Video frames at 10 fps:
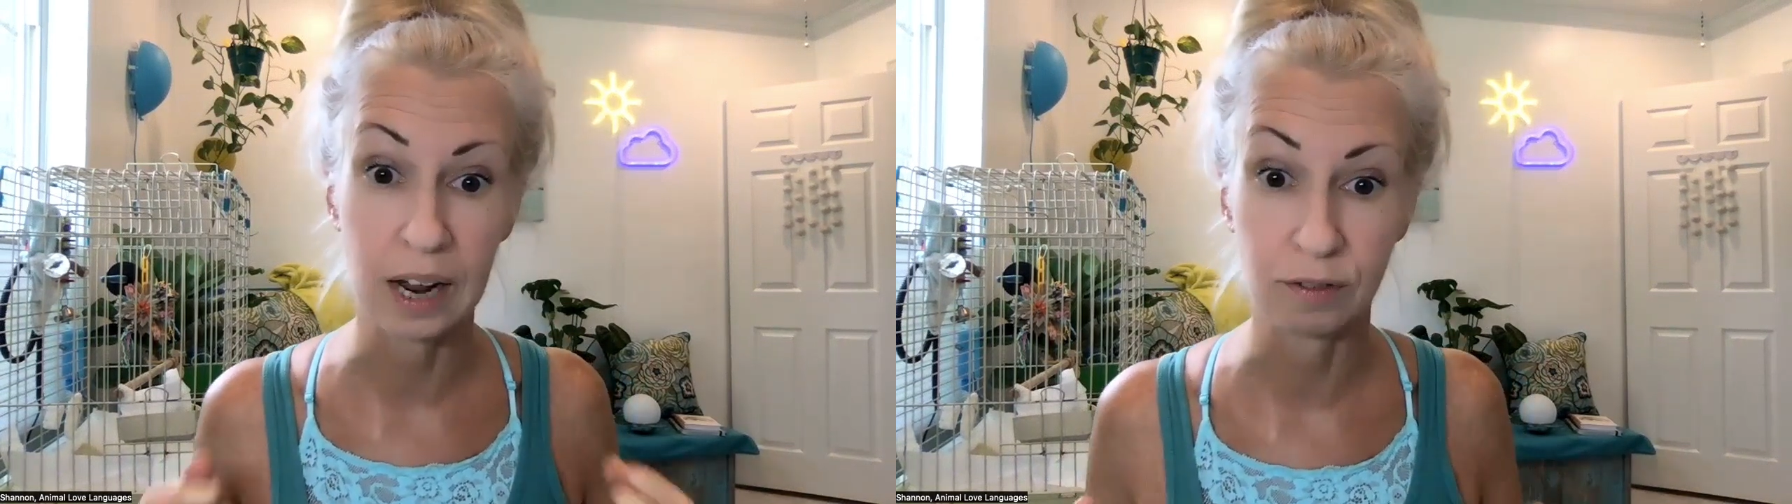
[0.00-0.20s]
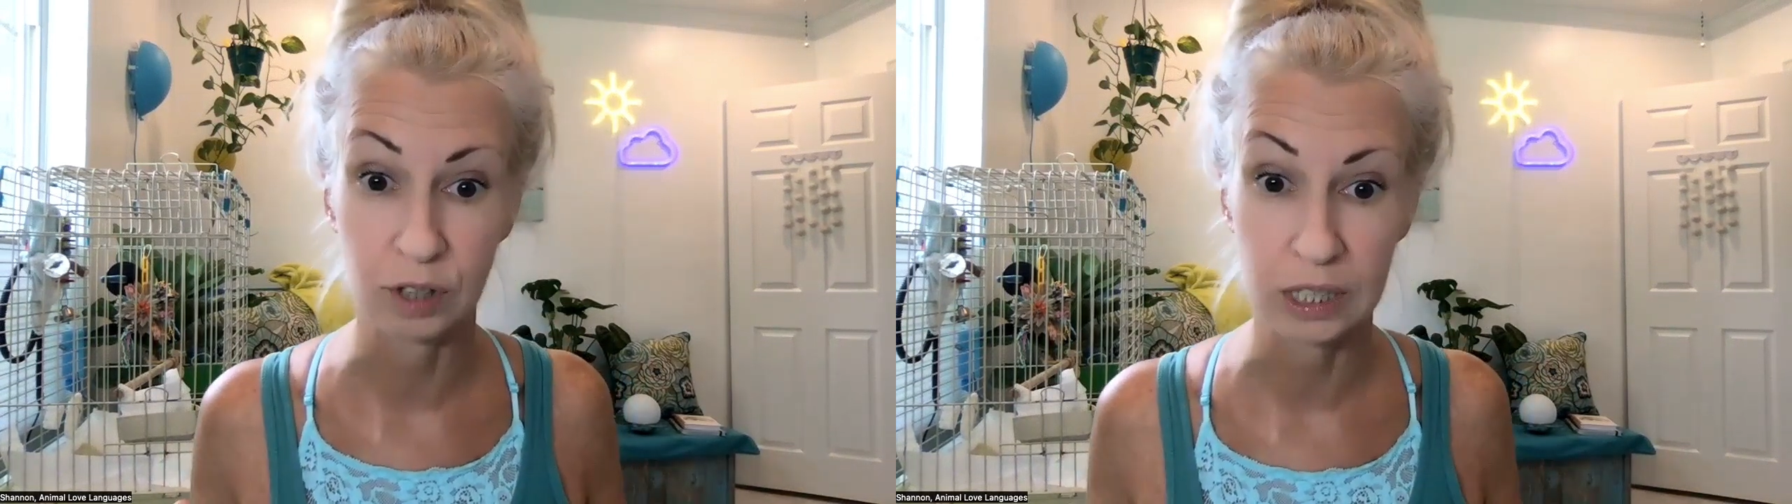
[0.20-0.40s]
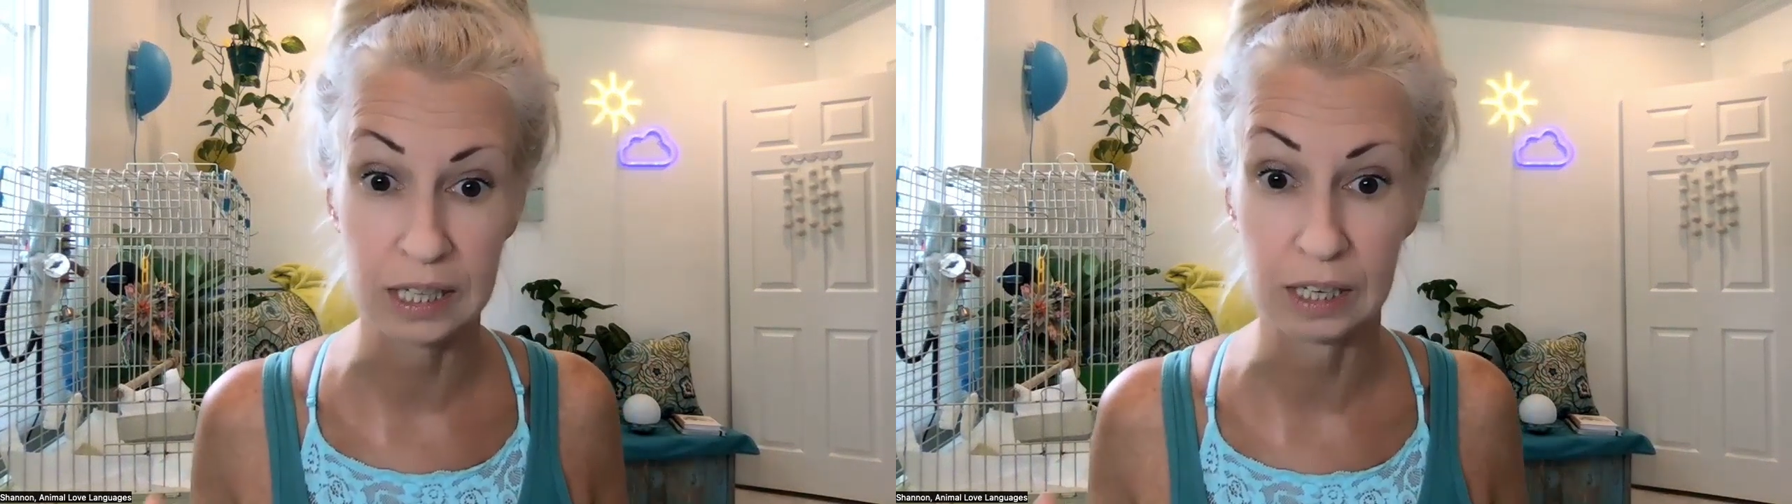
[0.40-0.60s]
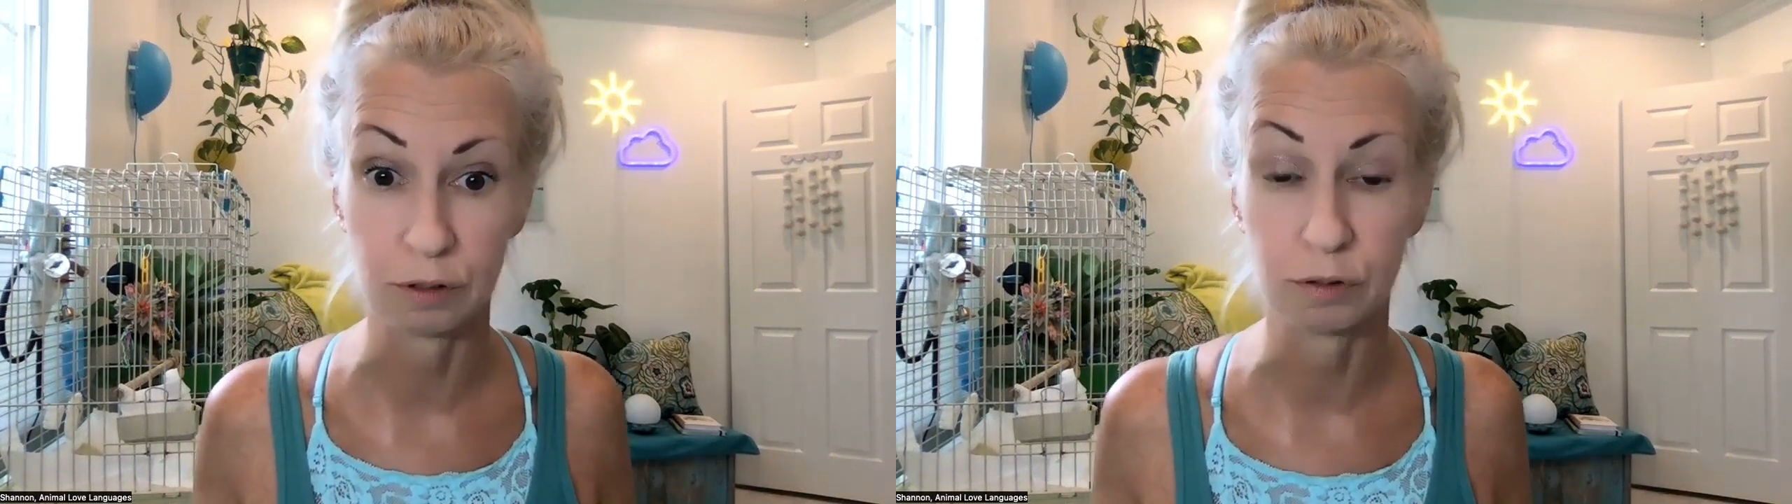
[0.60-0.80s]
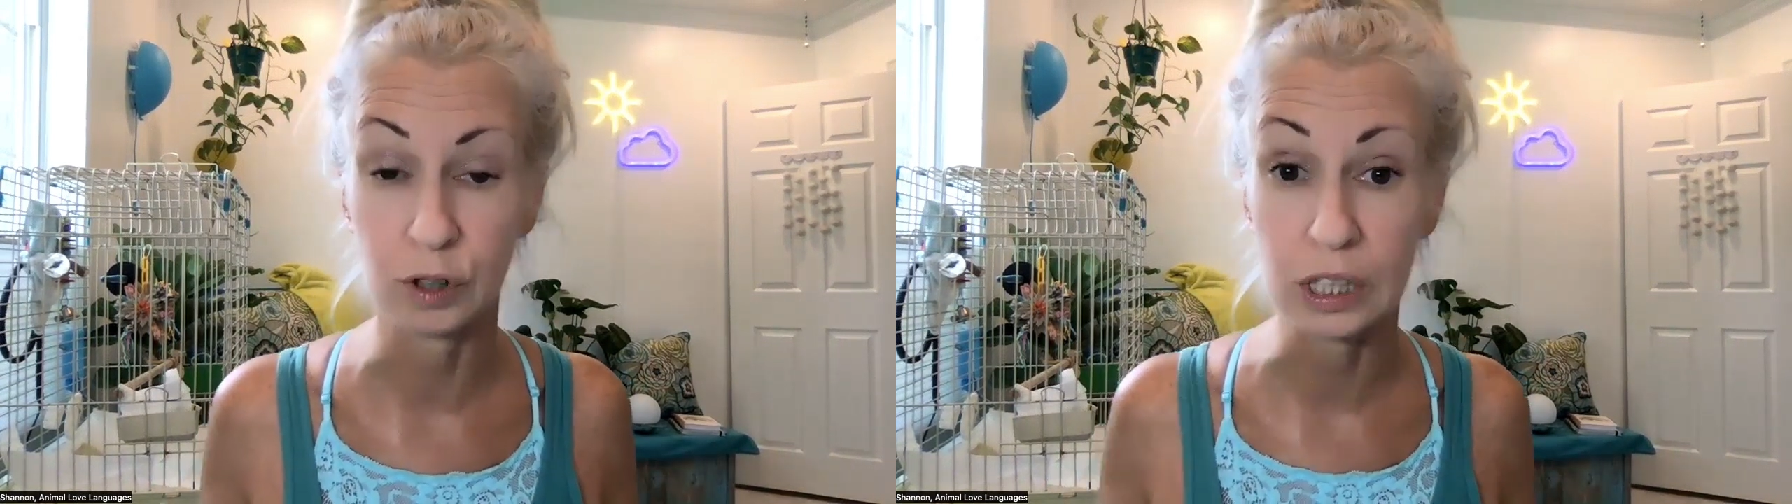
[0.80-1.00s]
everything
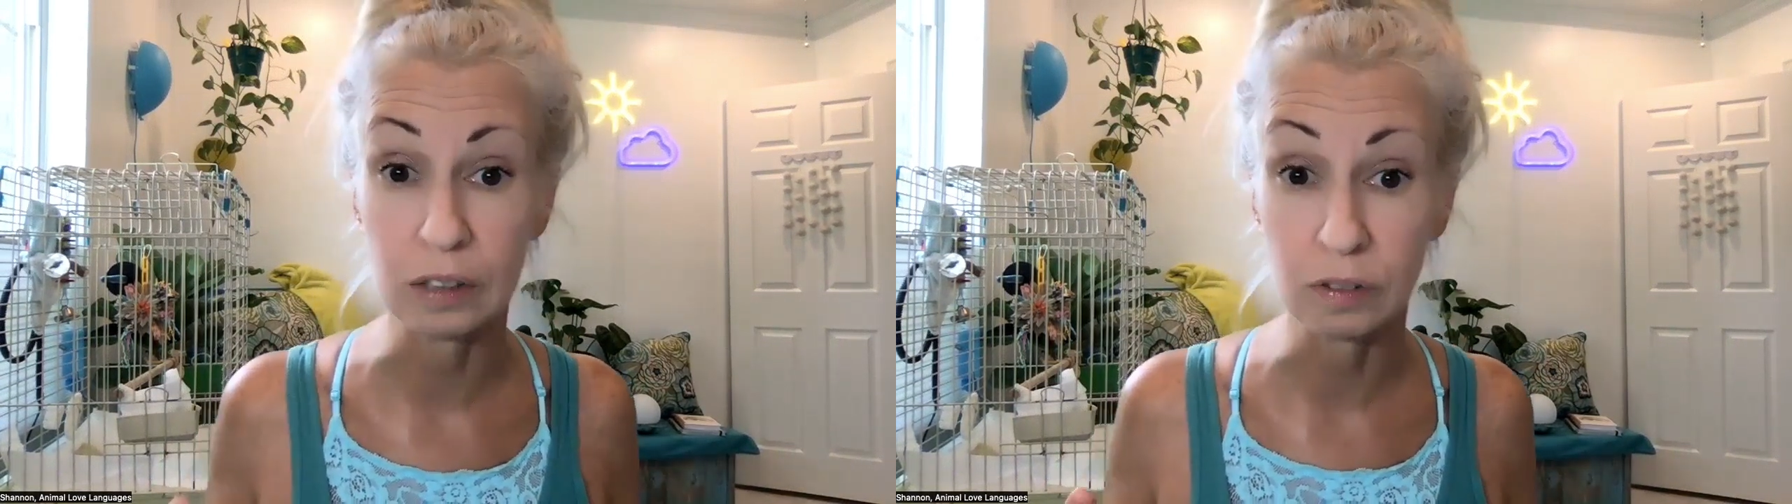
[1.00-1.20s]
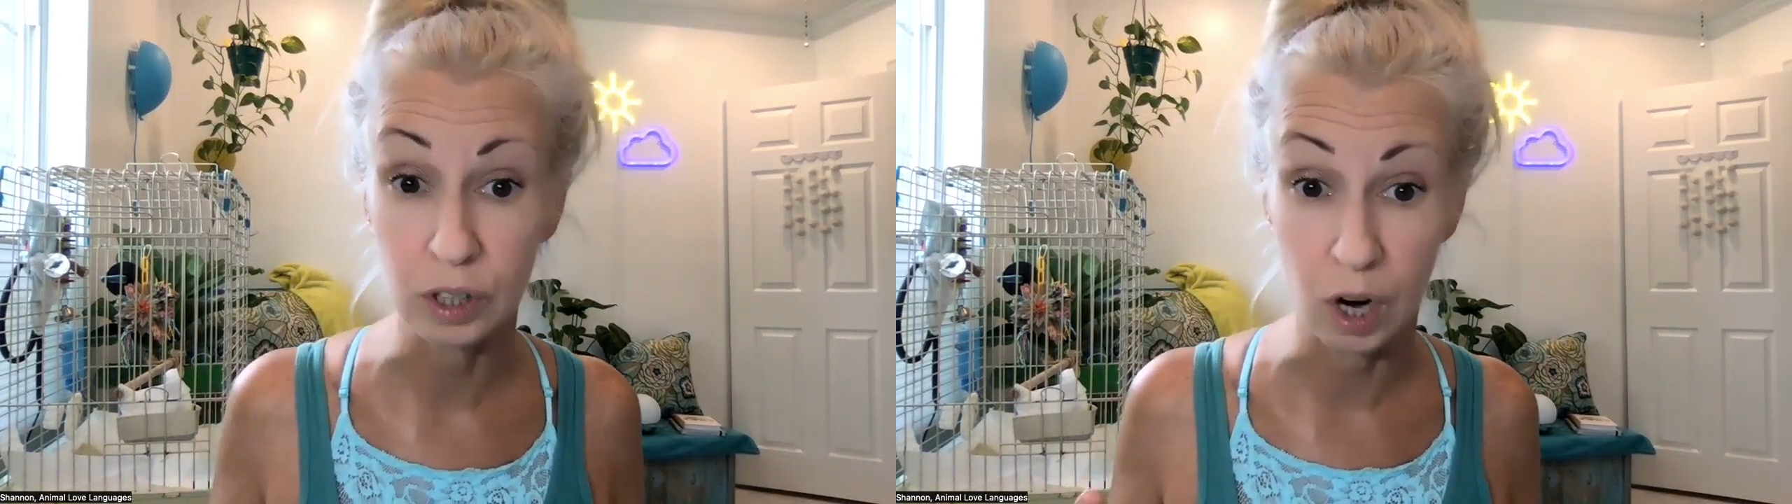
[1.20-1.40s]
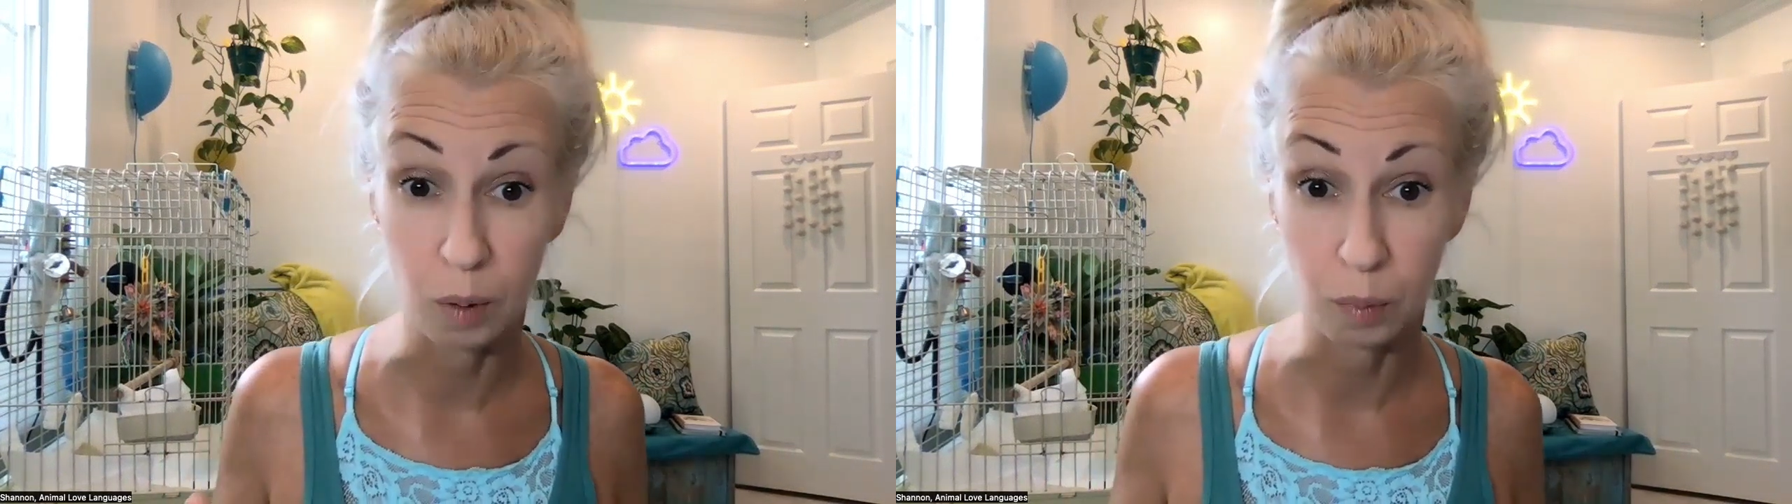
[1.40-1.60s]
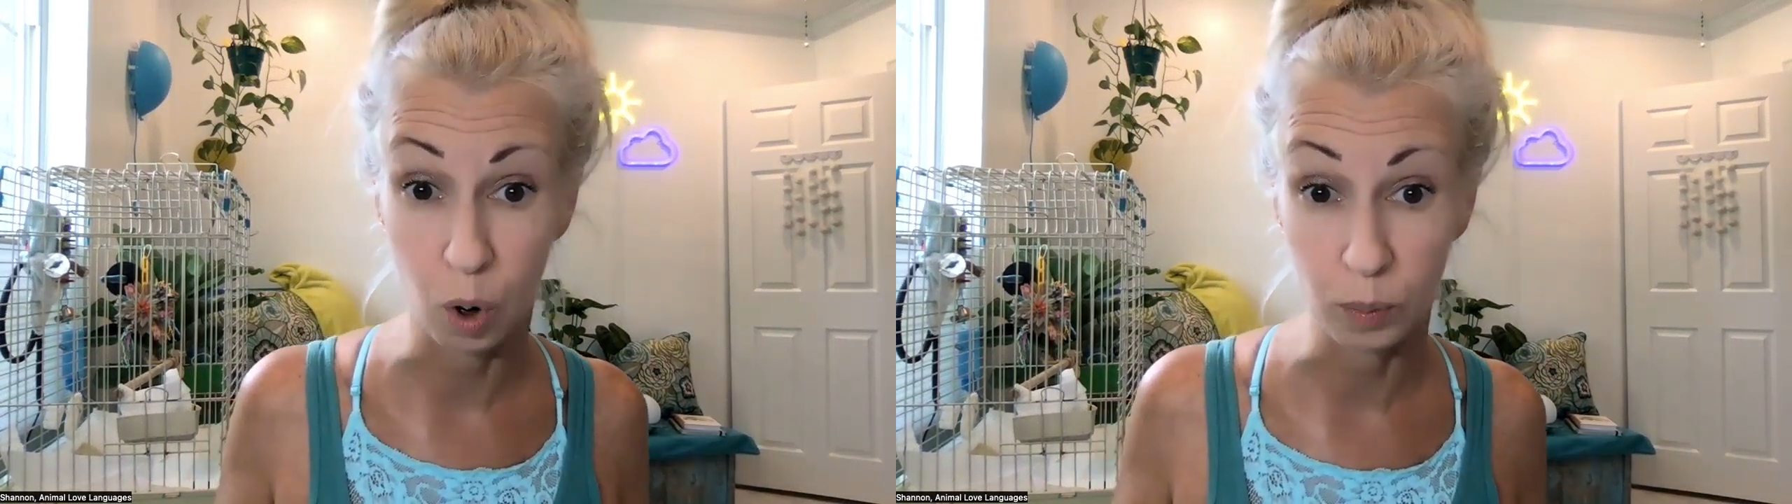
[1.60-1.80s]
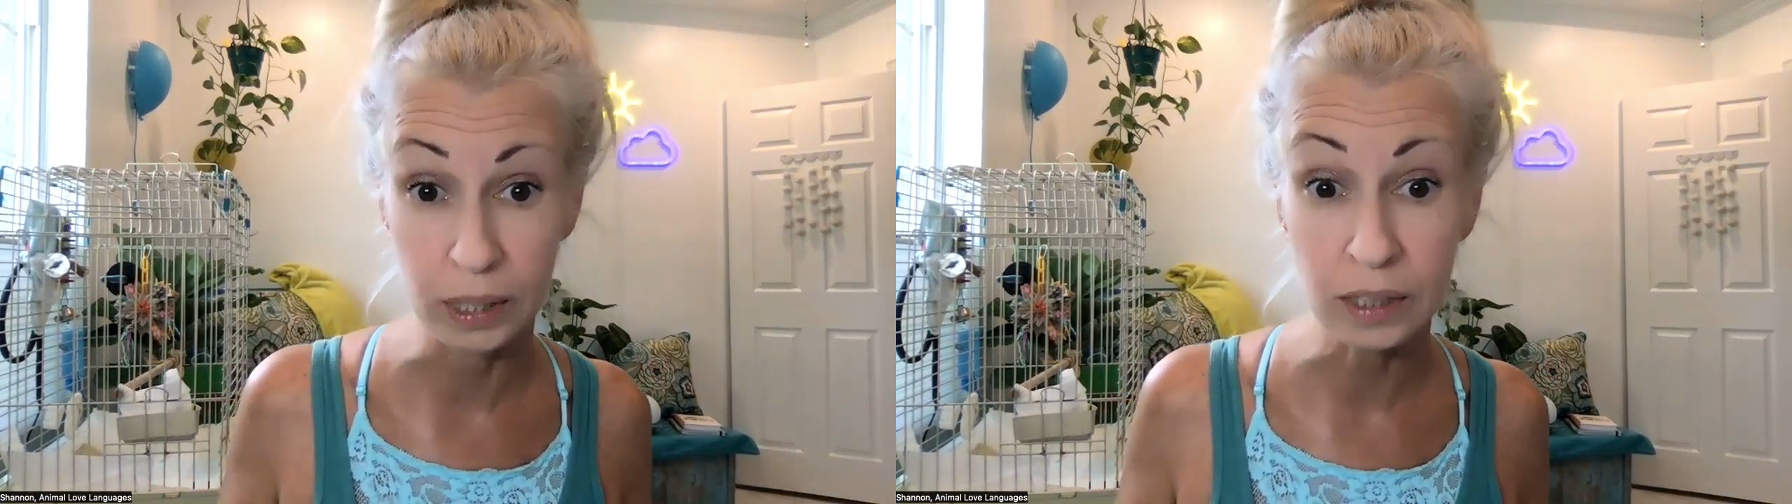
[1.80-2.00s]
for even a
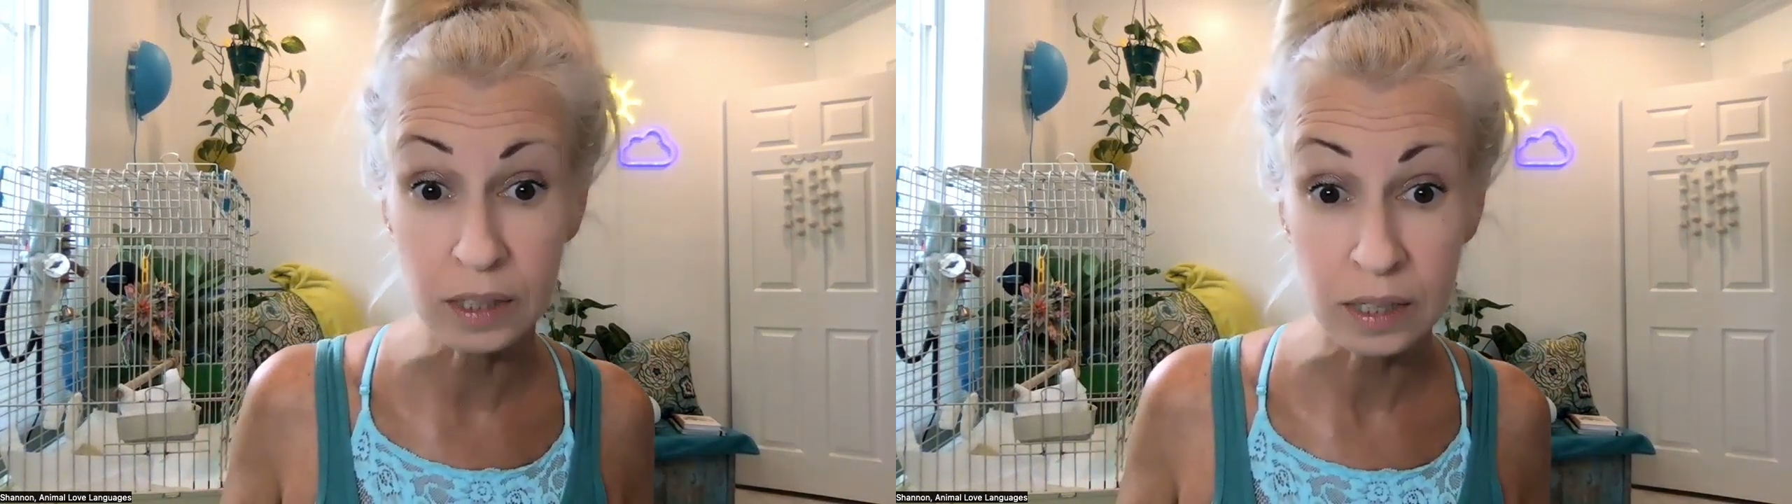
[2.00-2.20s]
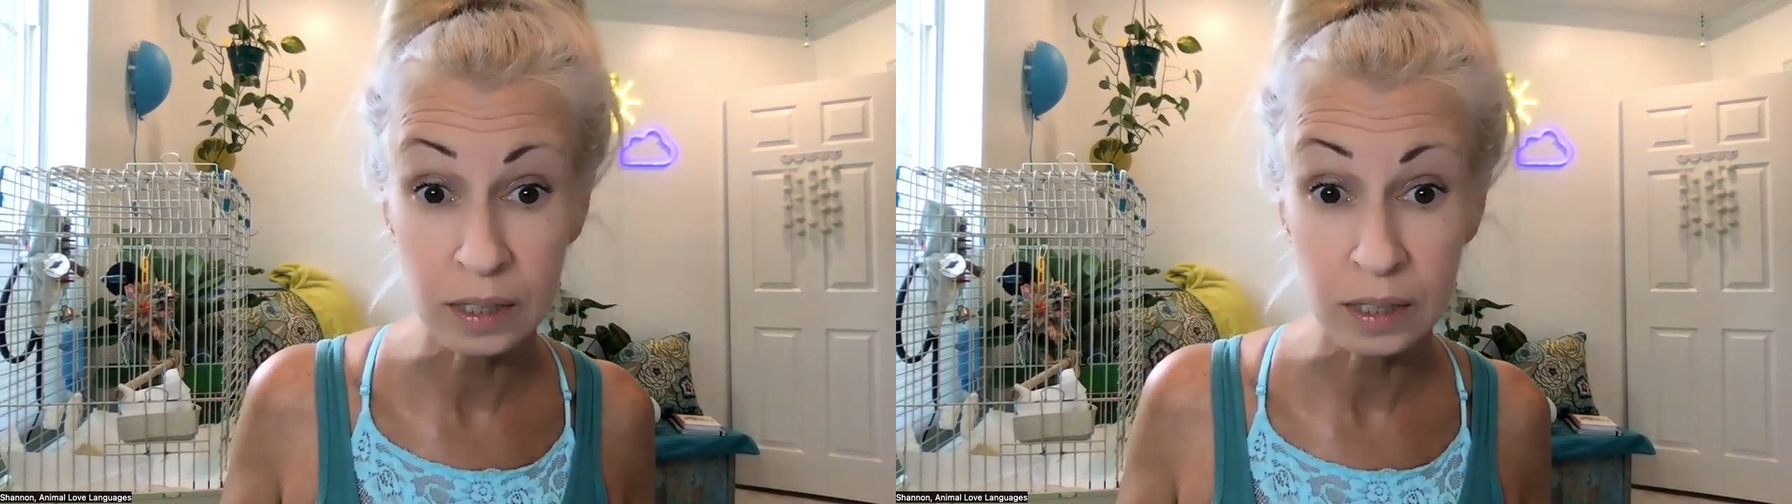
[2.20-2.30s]
moment,